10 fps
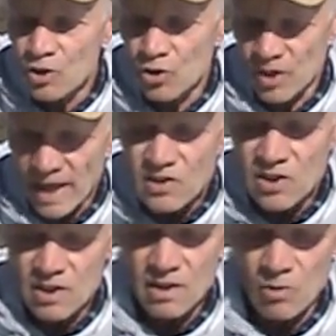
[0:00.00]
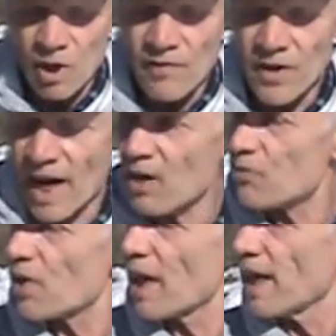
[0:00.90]
So that's the one
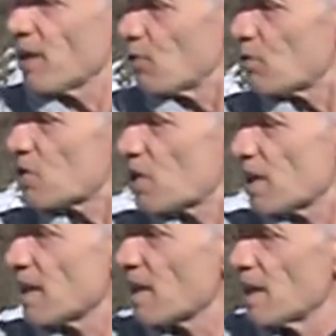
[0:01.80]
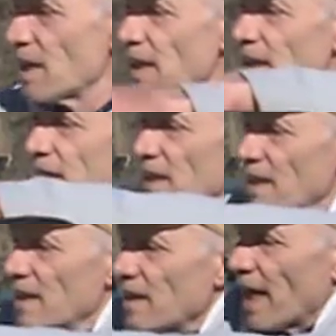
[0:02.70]
rifle I use, and
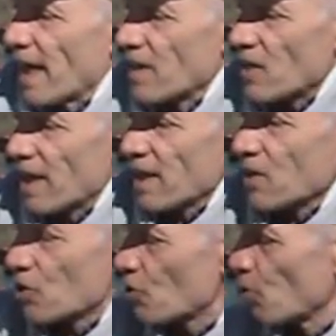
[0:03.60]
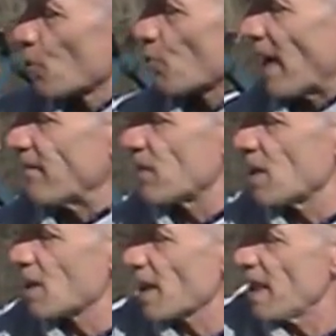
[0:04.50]
like I said, it's
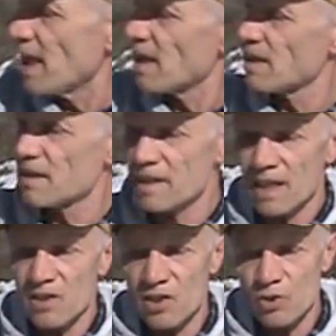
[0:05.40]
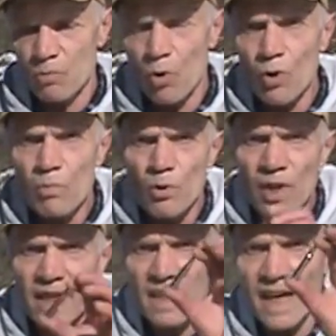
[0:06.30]
223, and that's a small
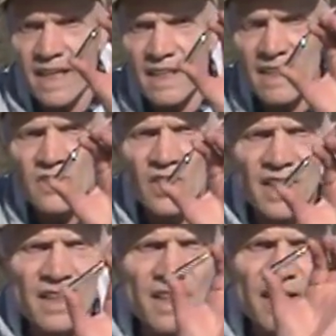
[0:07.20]
bullet like this here,